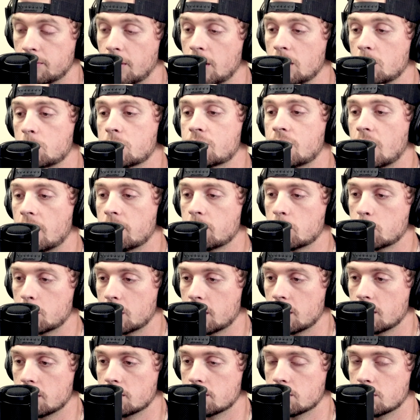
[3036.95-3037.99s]
Follow us
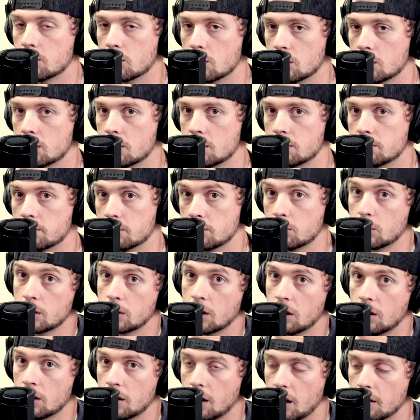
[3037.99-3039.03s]
everywhere.
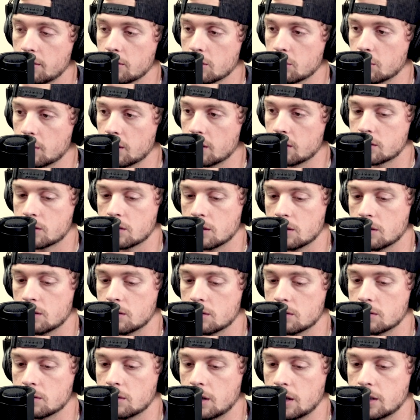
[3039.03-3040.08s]
We are everywhere.
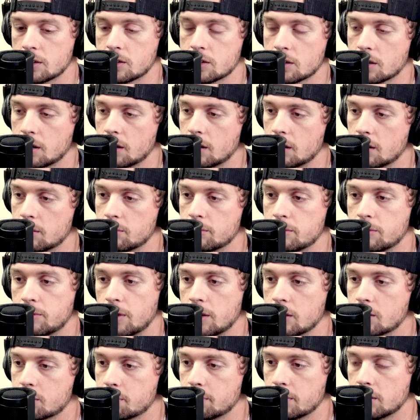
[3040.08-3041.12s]
So Instagram,
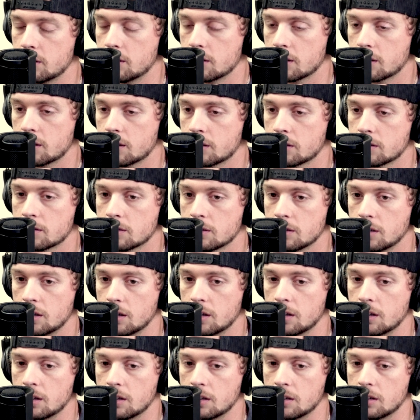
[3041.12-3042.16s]
Facebook,
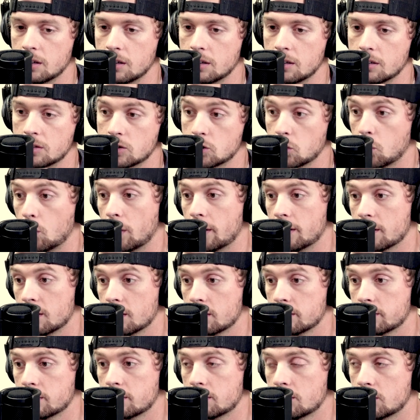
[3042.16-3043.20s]

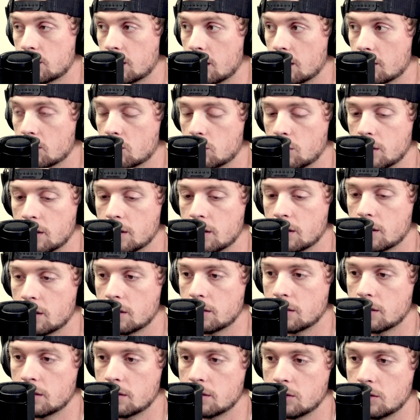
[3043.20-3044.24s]
Twitter, shout out
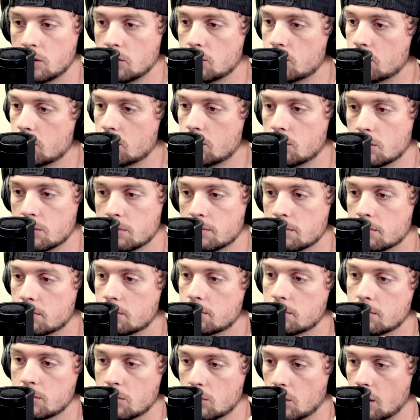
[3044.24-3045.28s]
Twitter, YouTube,
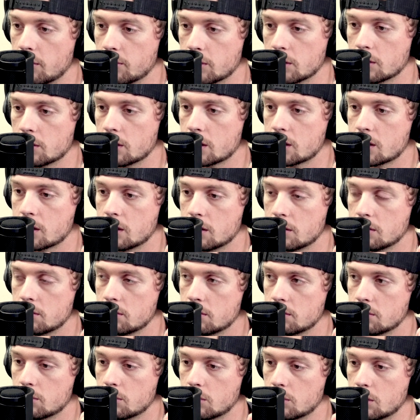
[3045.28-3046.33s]
wherever you're
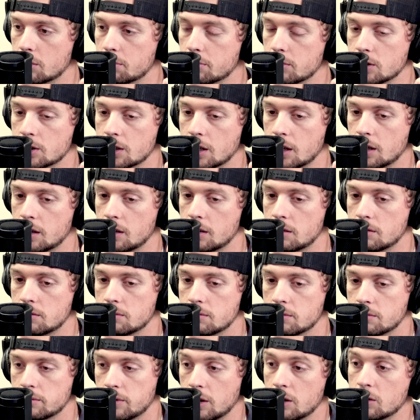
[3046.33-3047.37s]
listening. We appreciate it.
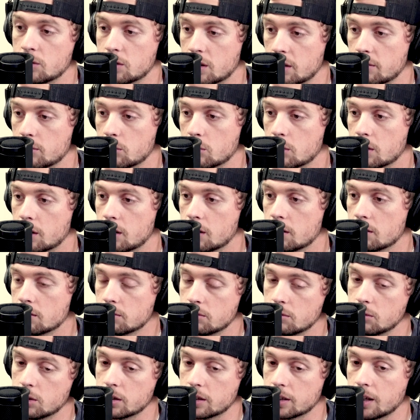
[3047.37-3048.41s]
Follow us everywhere
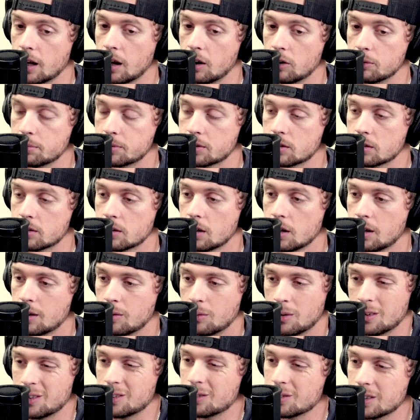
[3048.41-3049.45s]
there. Really helps
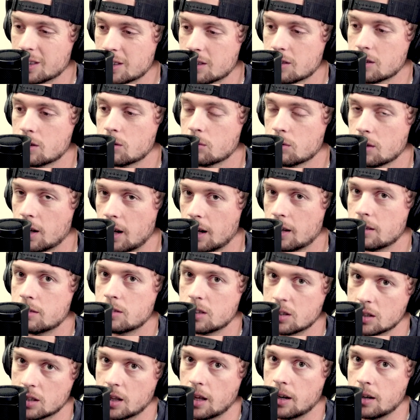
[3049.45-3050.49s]
whether you listen to or
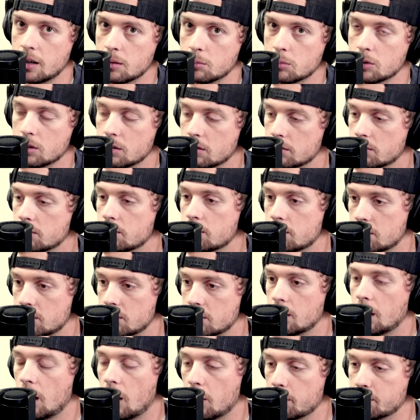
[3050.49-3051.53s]
not. Just that number
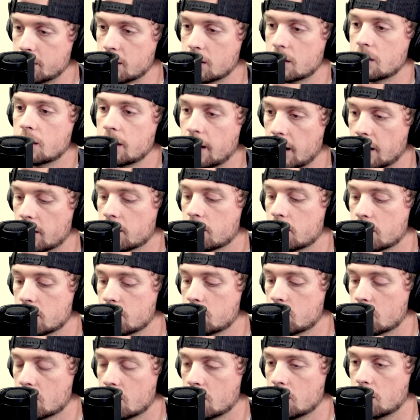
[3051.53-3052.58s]
helps us in the
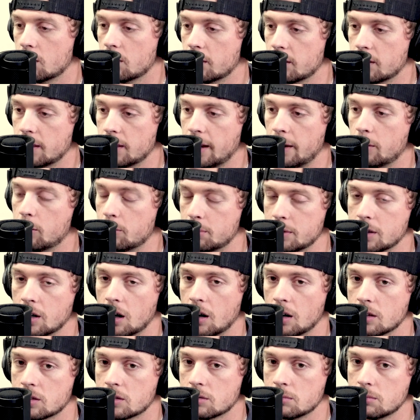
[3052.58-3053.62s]
algorithm. So that would be
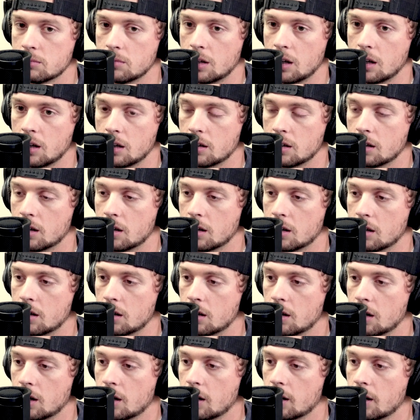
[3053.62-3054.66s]
awesome.
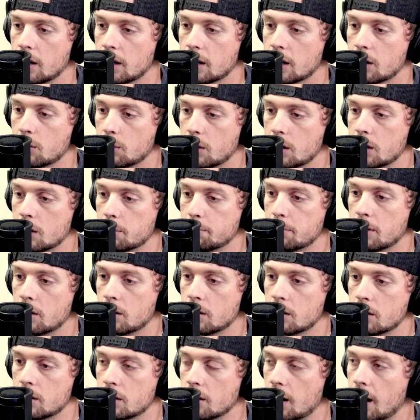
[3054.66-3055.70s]
And get ready to
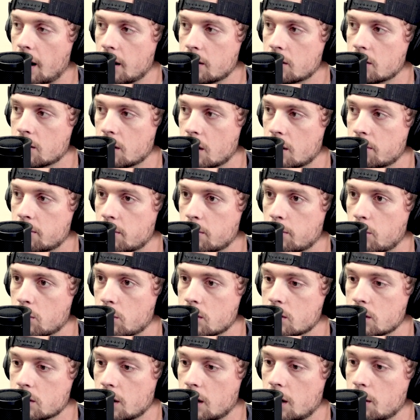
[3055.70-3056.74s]
party your asses off for
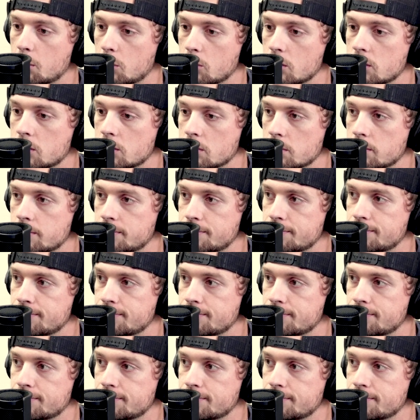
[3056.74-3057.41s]
4th of July, boys.